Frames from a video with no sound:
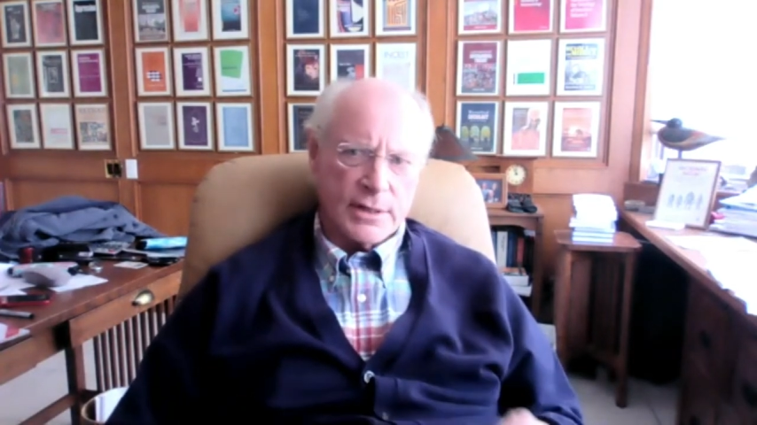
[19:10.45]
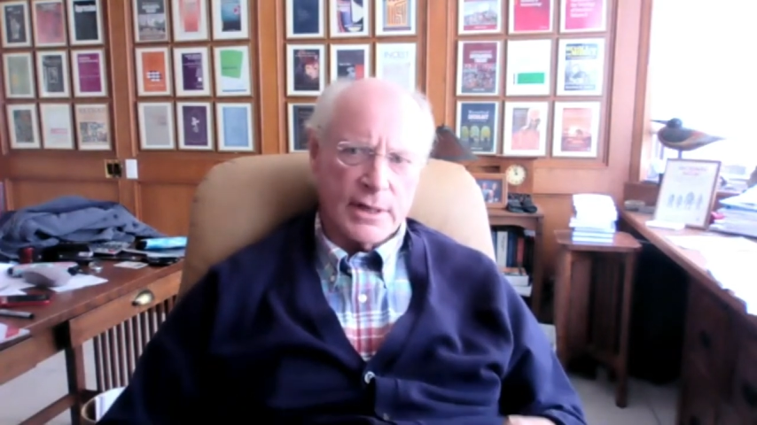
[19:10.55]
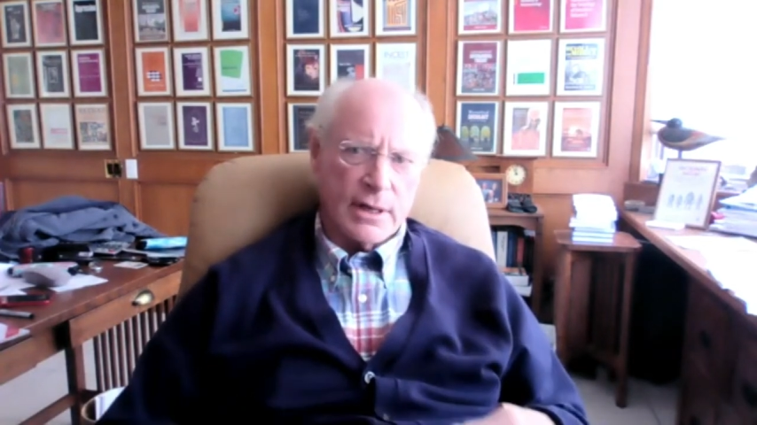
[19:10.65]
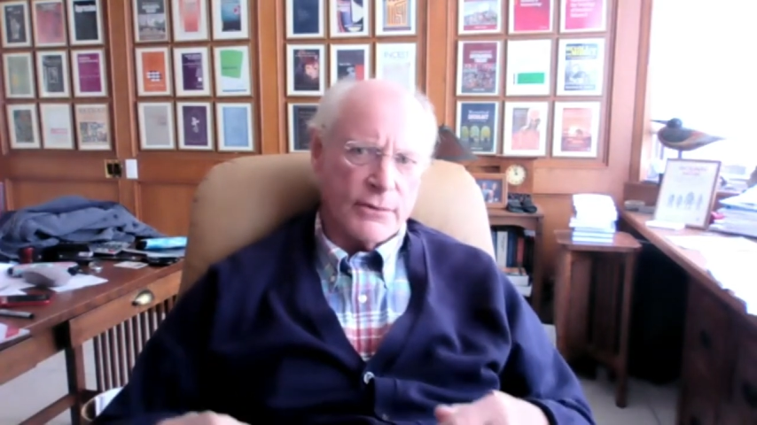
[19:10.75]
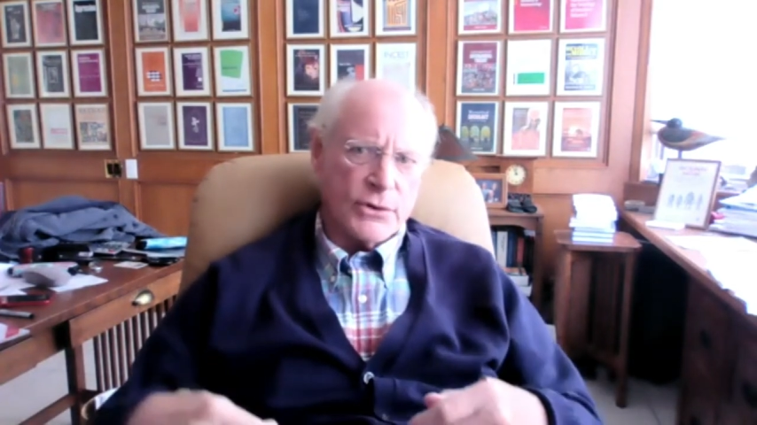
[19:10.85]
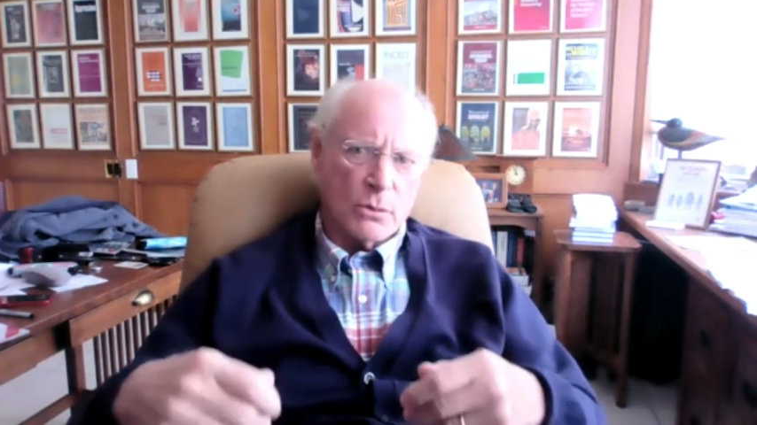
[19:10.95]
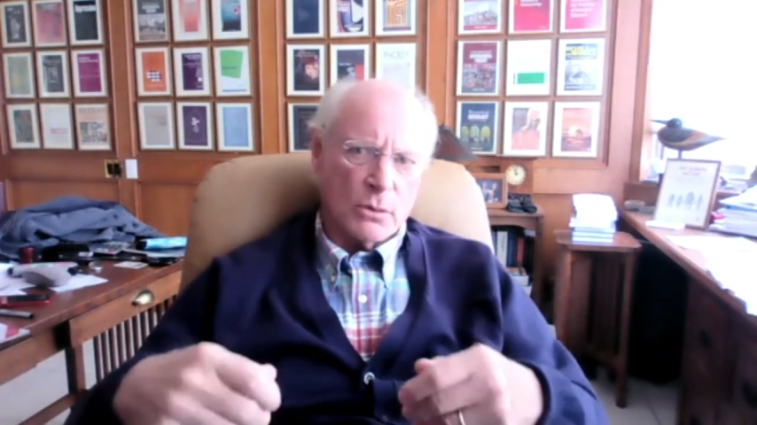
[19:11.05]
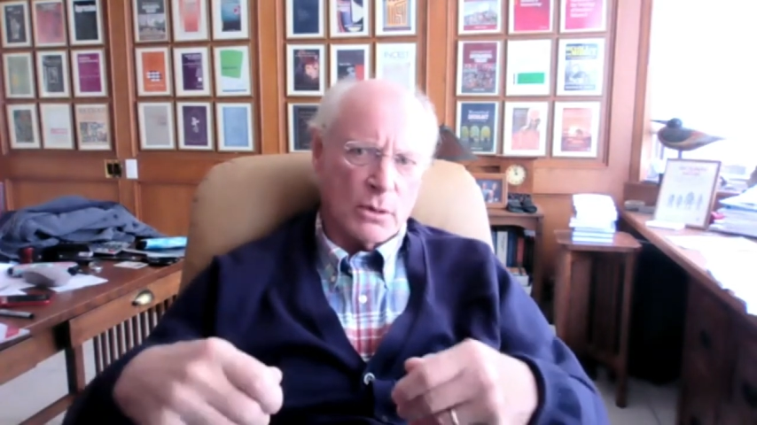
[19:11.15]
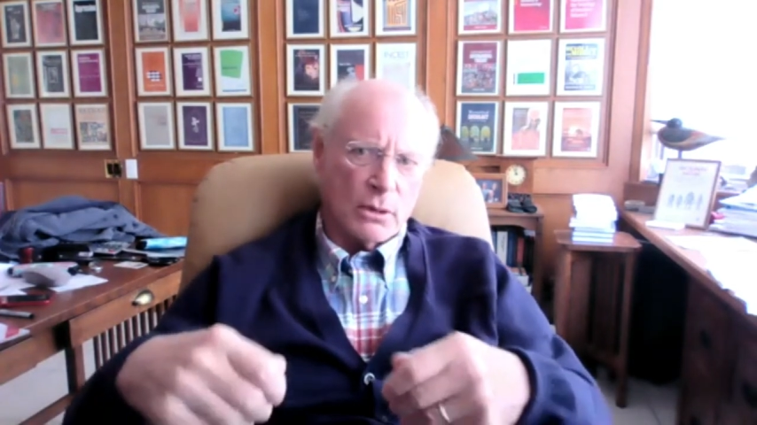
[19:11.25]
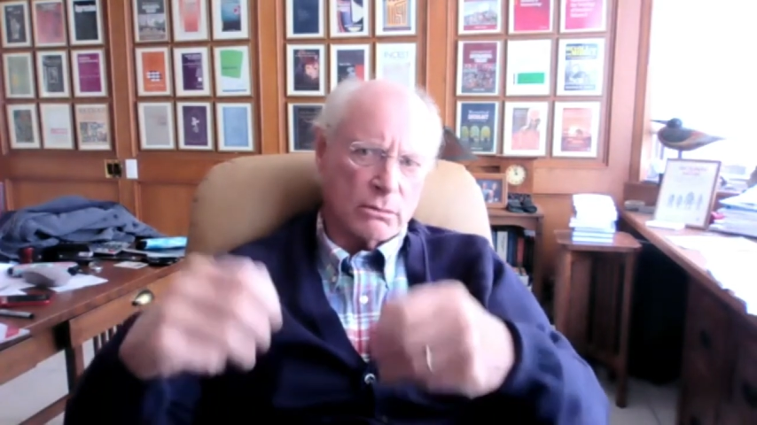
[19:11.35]
An
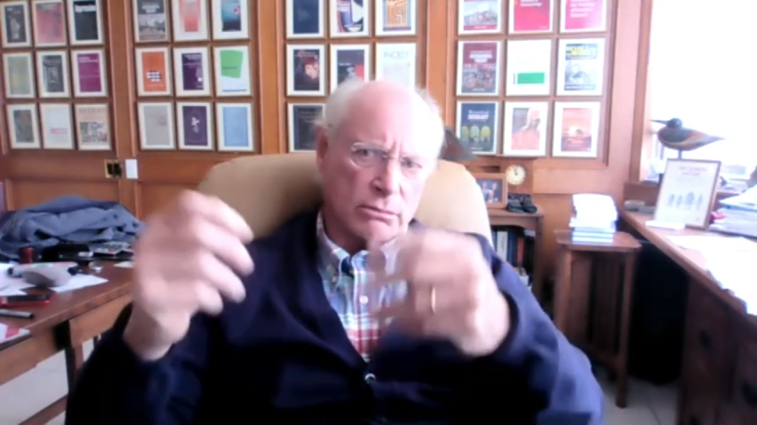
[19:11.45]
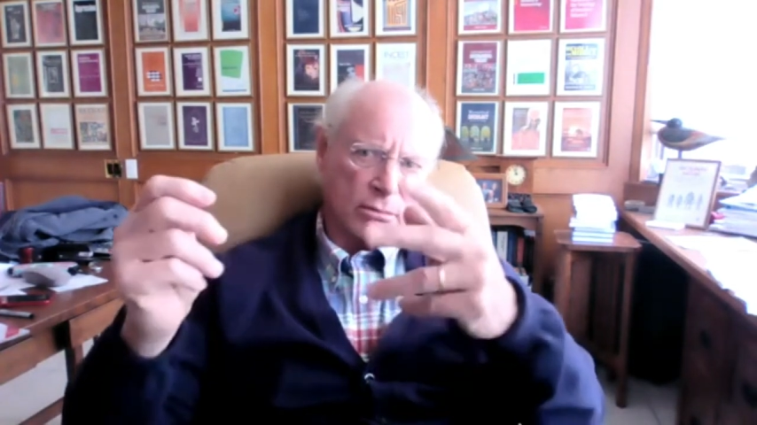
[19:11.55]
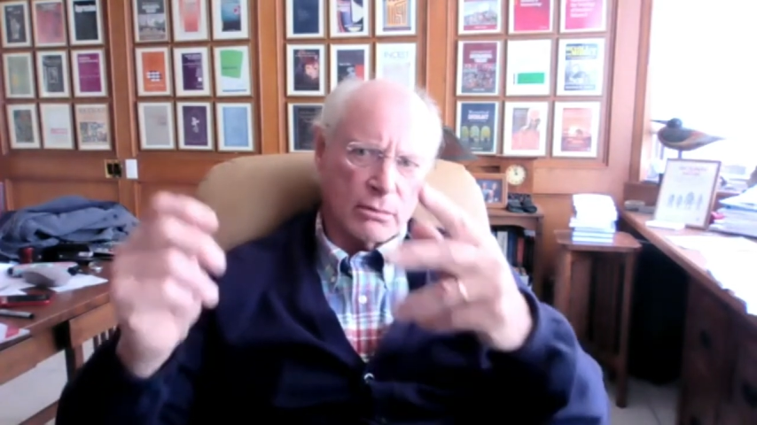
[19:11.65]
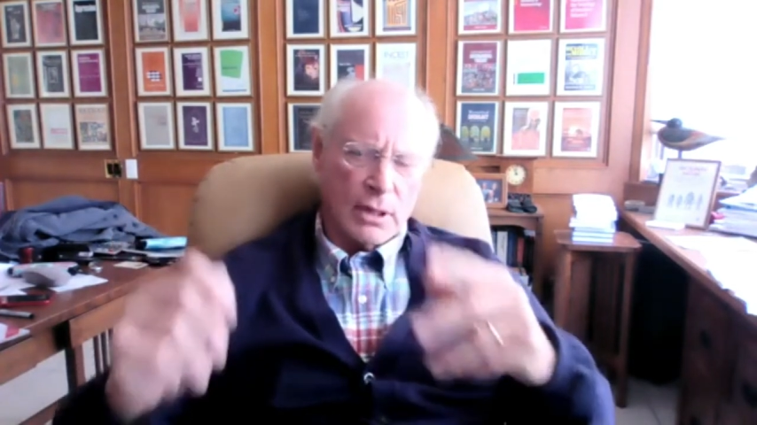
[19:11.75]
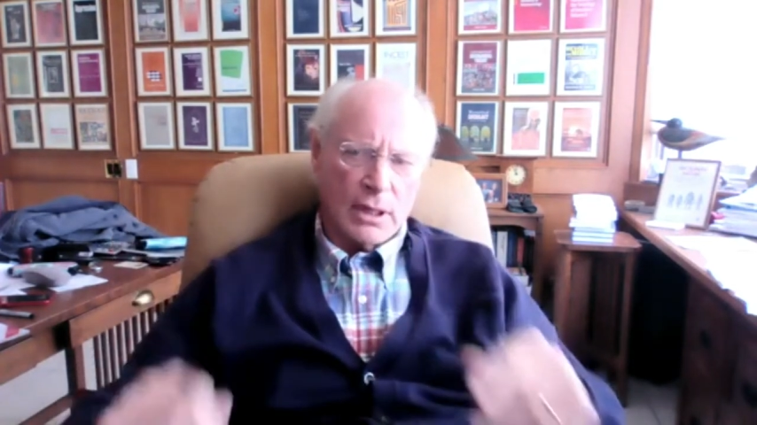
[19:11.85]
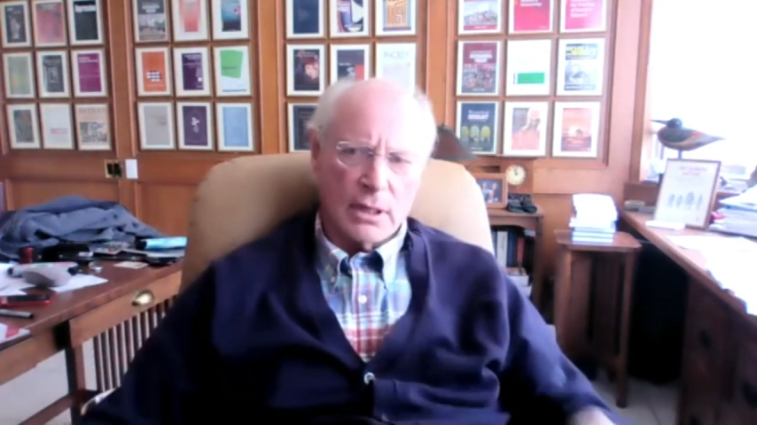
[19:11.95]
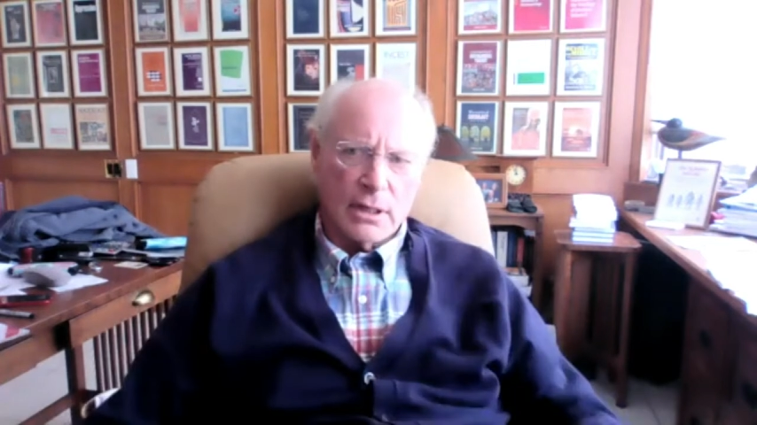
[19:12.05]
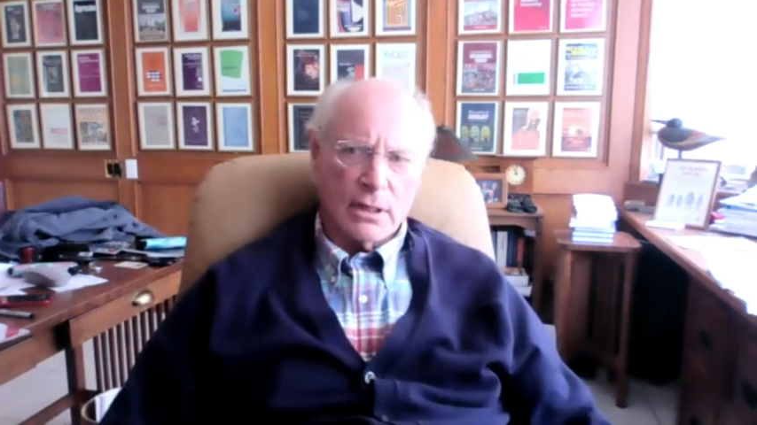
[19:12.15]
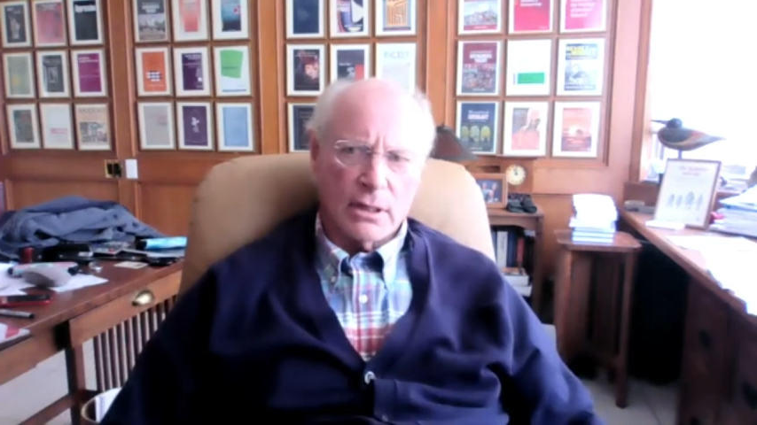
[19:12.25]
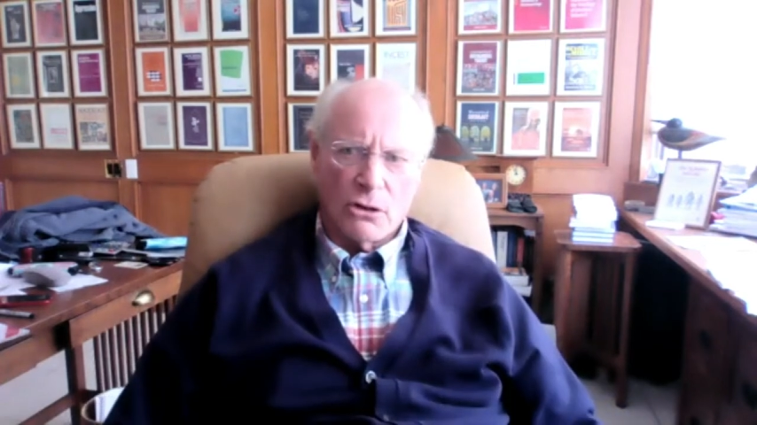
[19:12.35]
individual
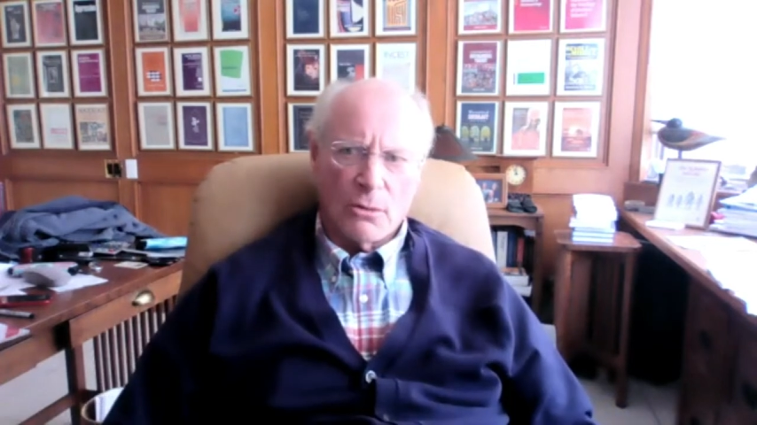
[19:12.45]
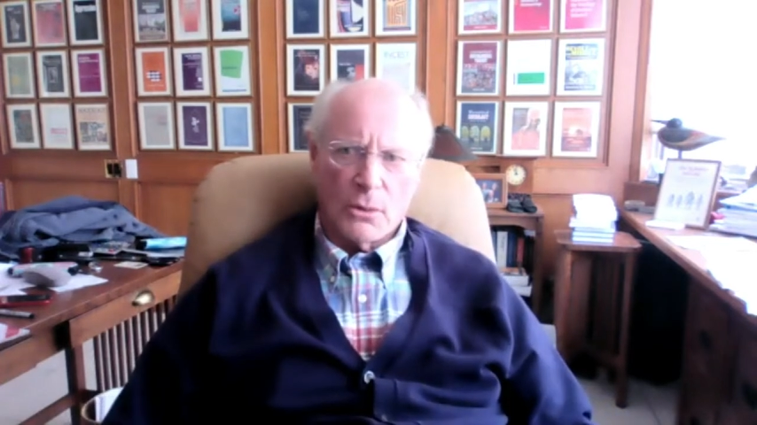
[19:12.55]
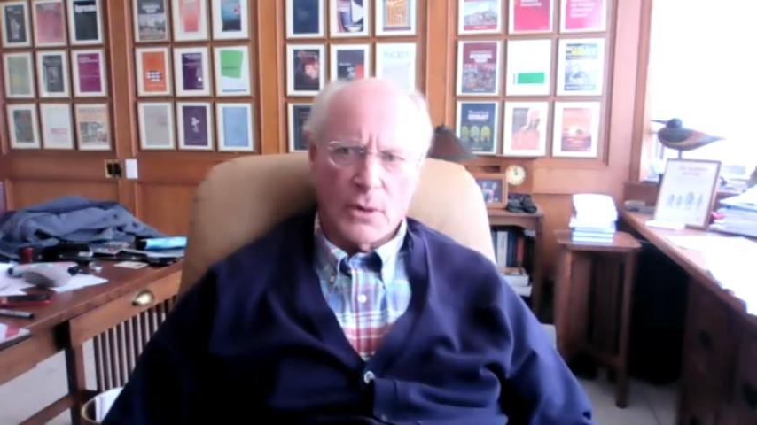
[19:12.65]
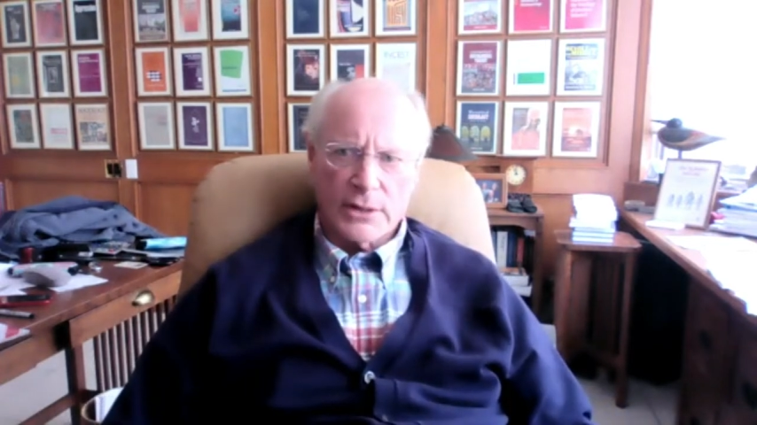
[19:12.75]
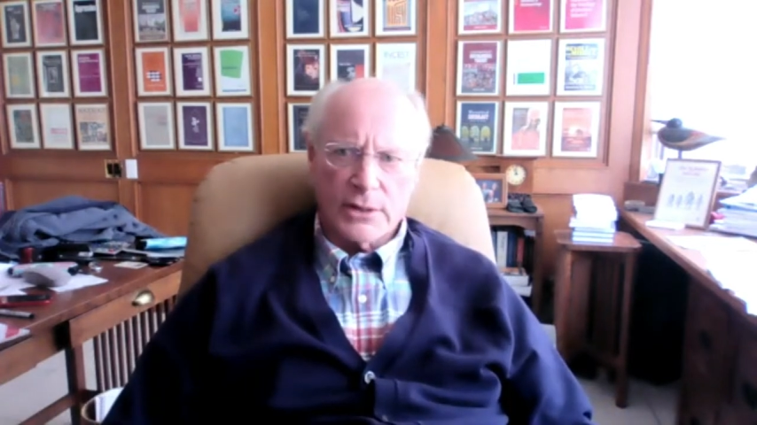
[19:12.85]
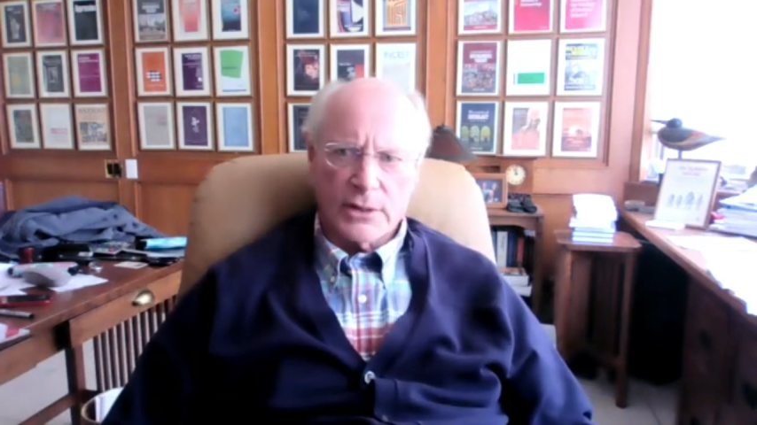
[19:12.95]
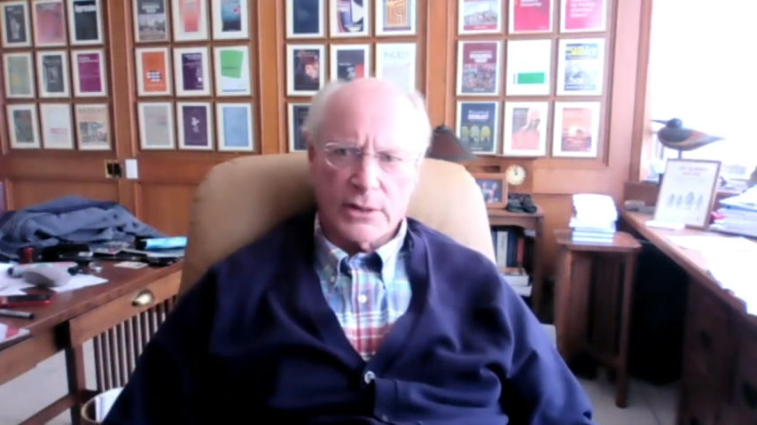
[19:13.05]
Homo erectus